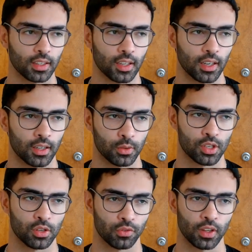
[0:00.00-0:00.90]
the reason
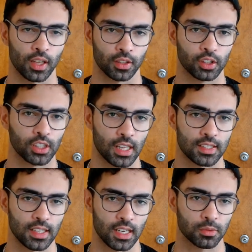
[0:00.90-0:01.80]
you feel like you're good at
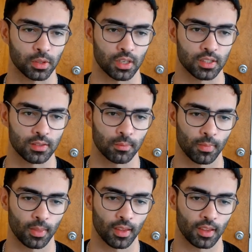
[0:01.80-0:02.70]
stats is because
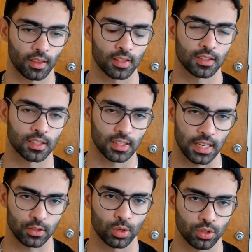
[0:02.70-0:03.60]
the stats
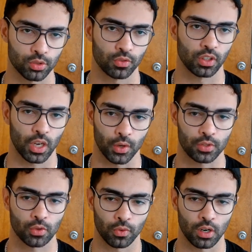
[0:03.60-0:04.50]
questions you've encountered
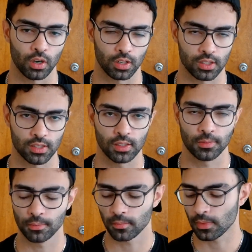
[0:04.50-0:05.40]
so far are easy,
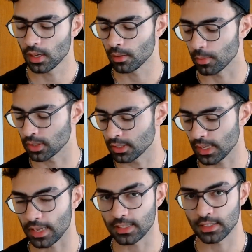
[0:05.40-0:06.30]
but
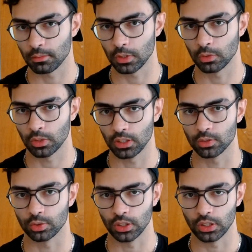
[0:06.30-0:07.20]
stats can be really
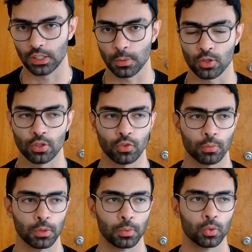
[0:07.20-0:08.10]
tricky, especially for
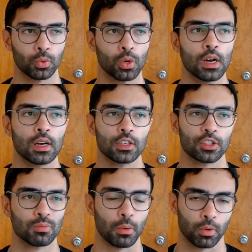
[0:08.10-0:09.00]
people who just
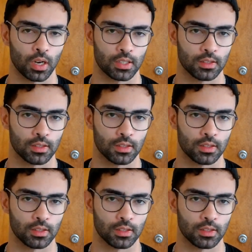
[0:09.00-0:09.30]
memorize